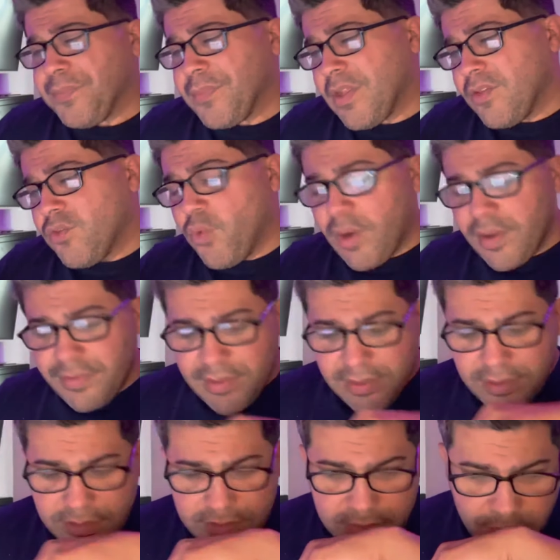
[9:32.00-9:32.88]
Do I think
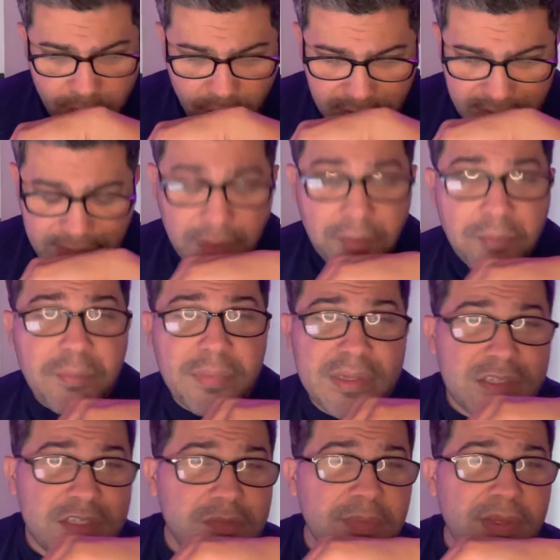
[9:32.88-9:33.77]
this is more like a
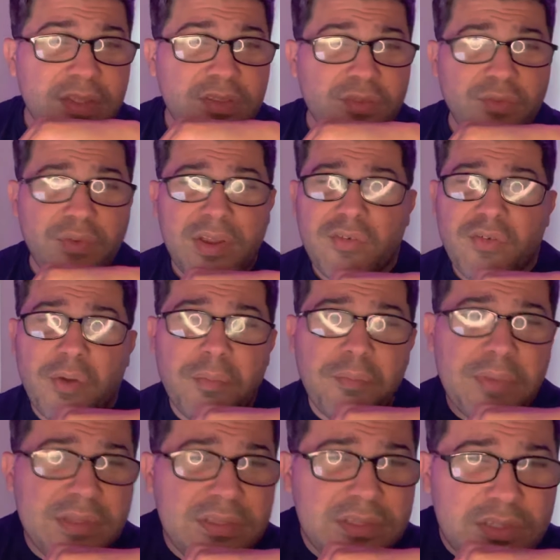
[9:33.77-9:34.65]
businessman's fragrance or a
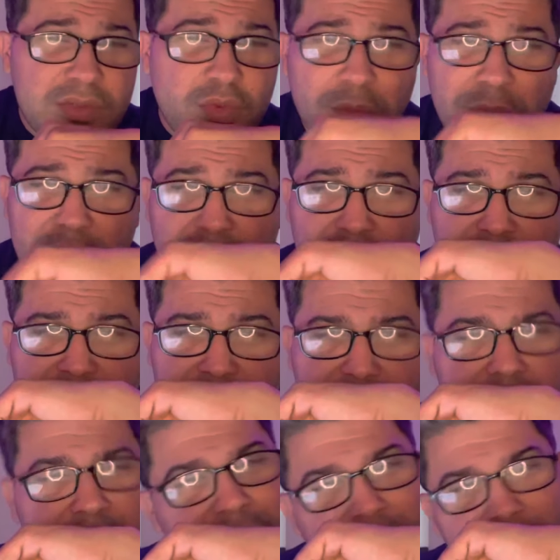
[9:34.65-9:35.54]
businesswoman's
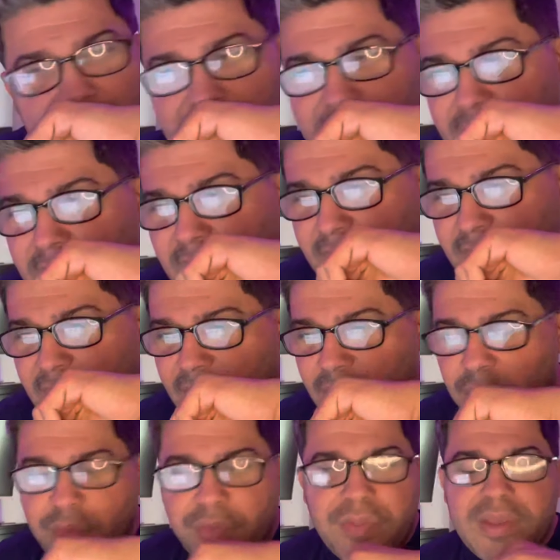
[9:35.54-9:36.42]
fragrance? Yeah, I
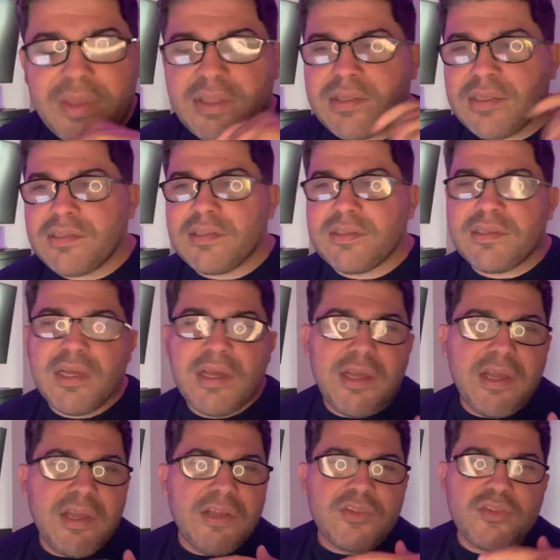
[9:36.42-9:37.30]
don't think this is
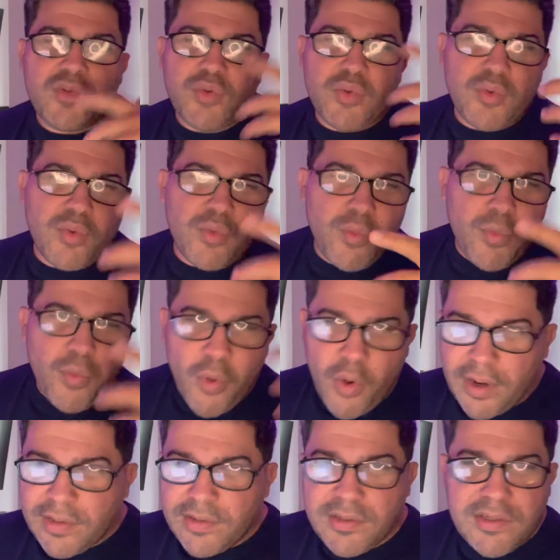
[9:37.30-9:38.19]
to
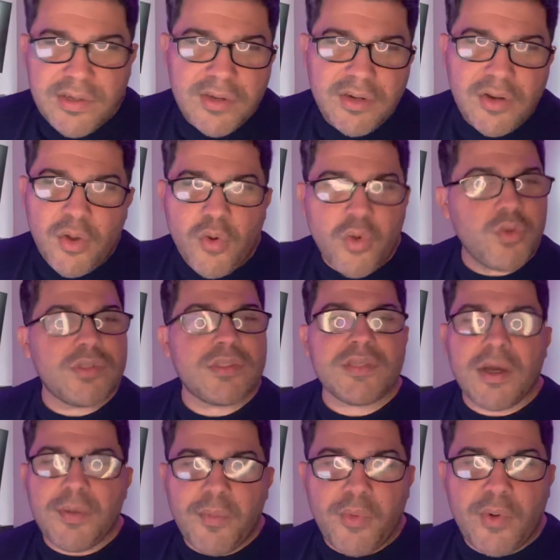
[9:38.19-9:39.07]
walk into your local
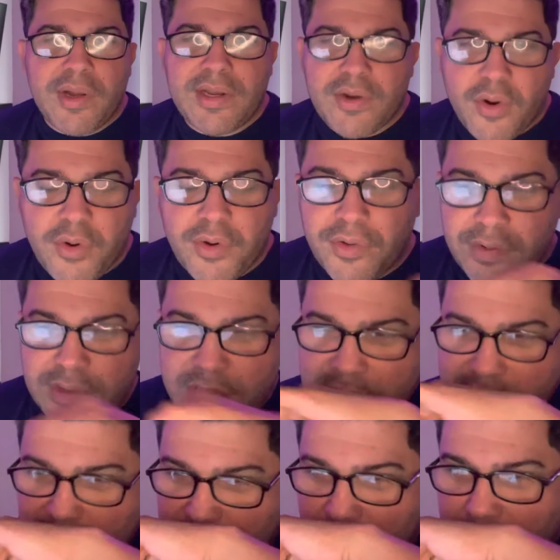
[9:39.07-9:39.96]
Subway and order a
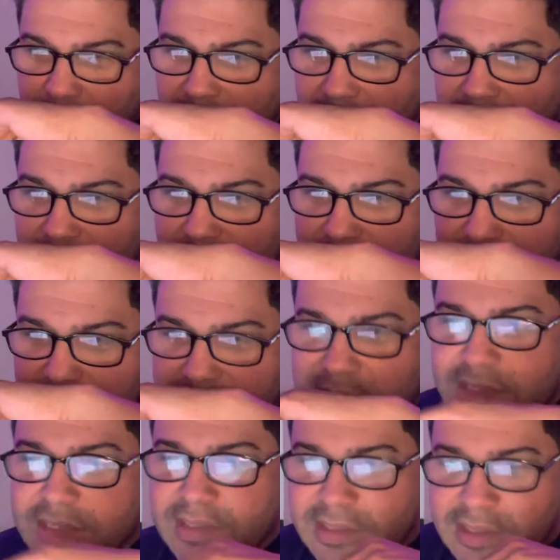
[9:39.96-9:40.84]
sub. This
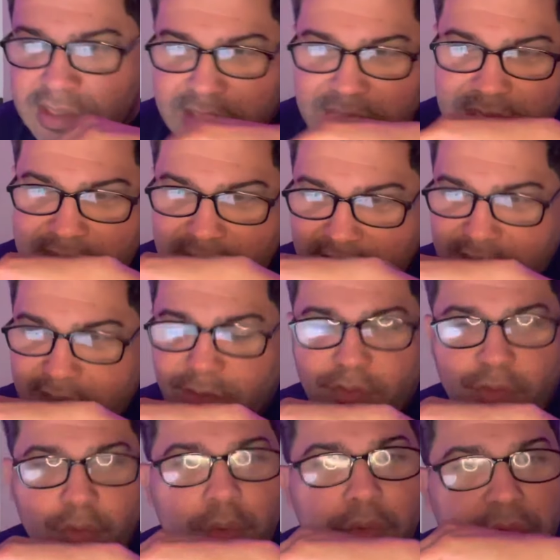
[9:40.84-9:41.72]
is like
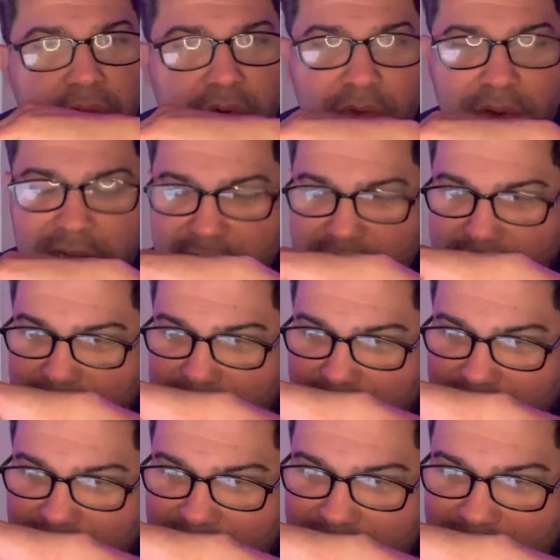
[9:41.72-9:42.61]
Ruth Chris.
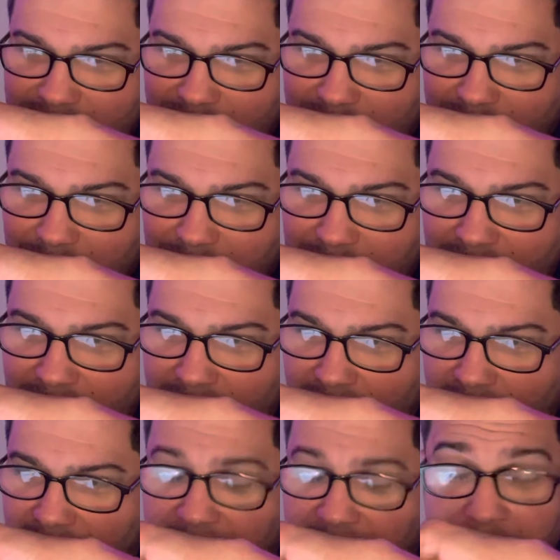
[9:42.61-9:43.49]
This is a
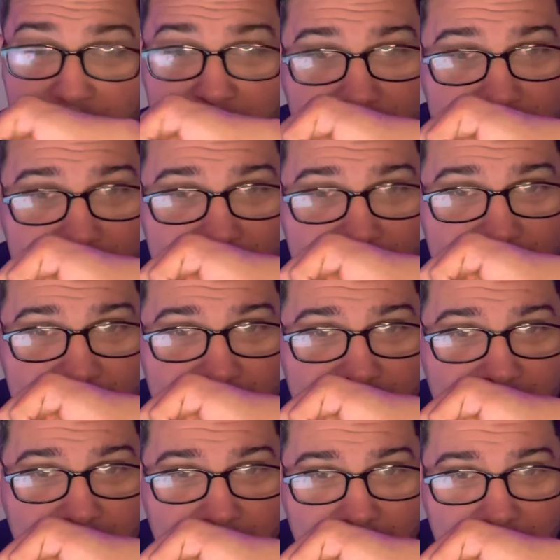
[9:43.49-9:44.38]

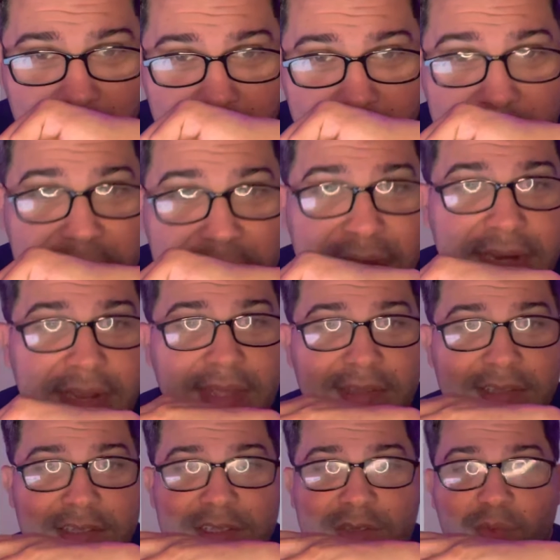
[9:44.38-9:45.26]
meeting.
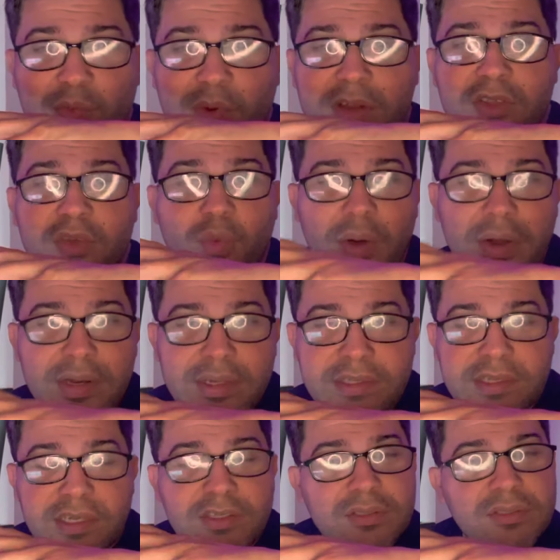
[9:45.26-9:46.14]
This is where you want to
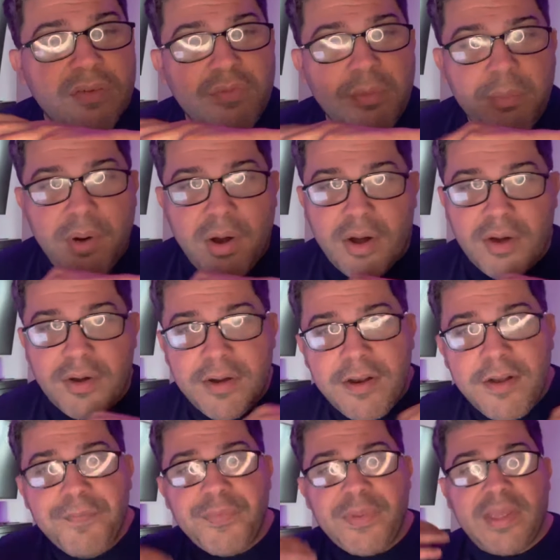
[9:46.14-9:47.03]
set yourself apart
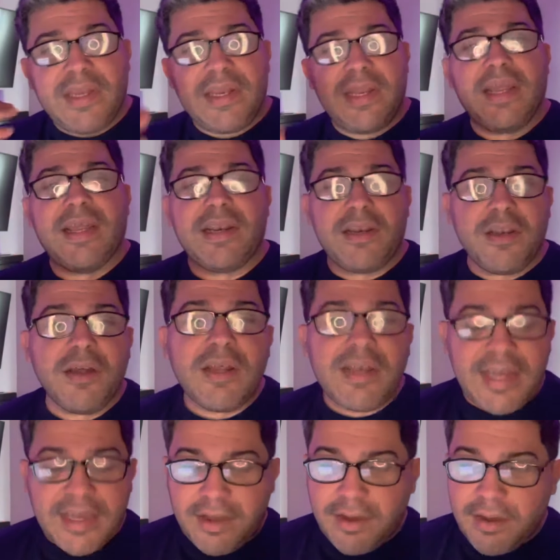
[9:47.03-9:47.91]
and look
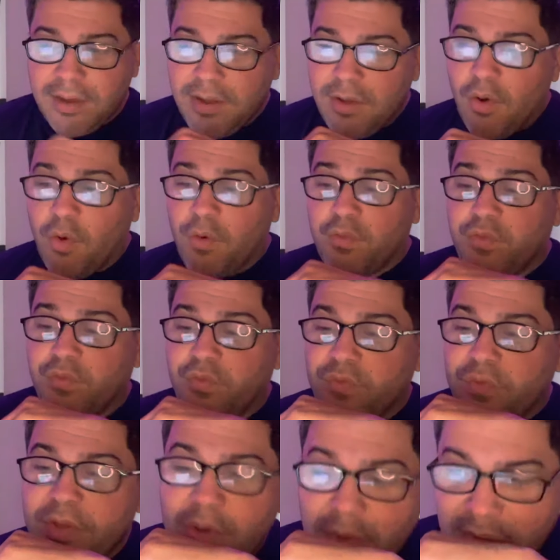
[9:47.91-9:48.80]
like or
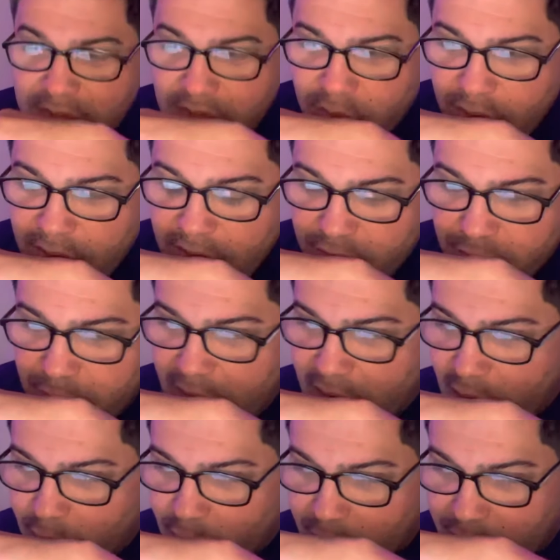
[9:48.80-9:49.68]
feel like you have
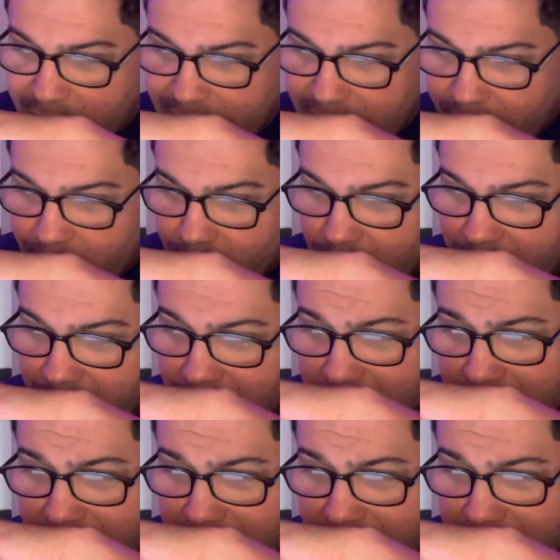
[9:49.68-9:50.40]
power in that room.